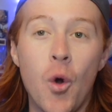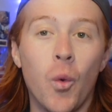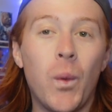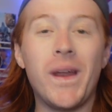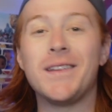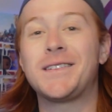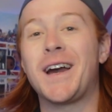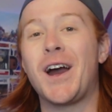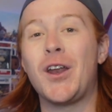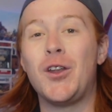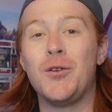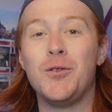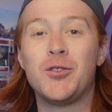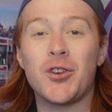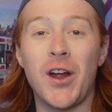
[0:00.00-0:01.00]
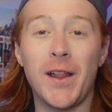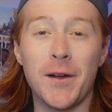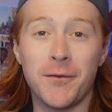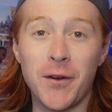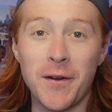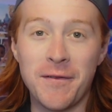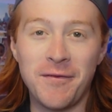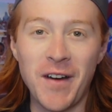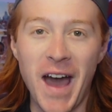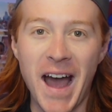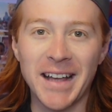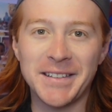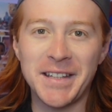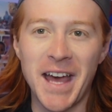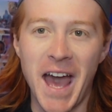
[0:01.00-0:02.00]
We just got a new trailer for
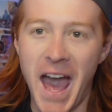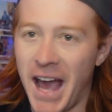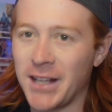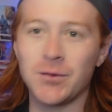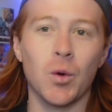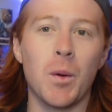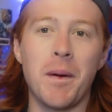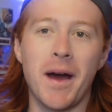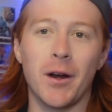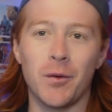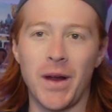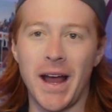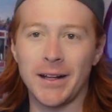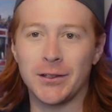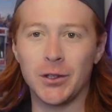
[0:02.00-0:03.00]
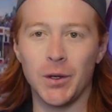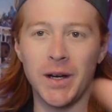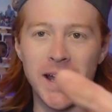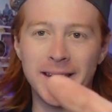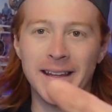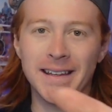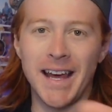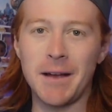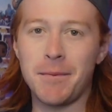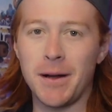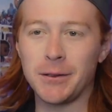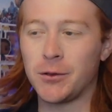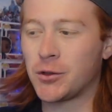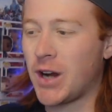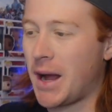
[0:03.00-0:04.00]
Fast X. We're about to react to it. Hit the like
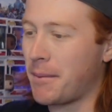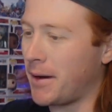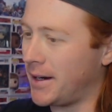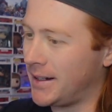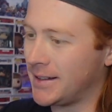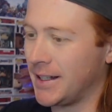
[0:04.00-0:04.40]
button, subscribe button.